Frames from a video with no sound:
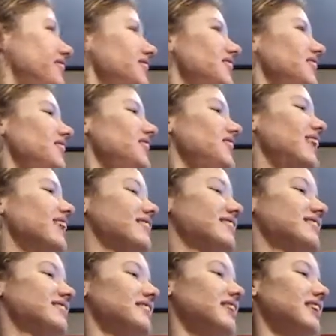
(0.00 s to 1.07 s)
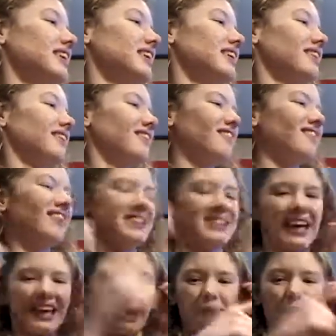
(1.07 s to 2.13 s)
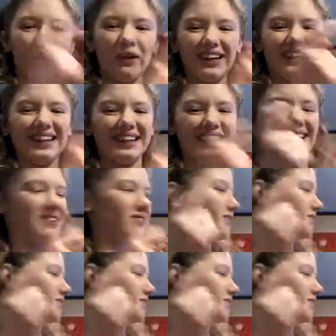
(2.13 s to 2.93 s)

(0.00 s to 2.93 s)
Ooh, yes. Ooh, oh, it's kind of boiny.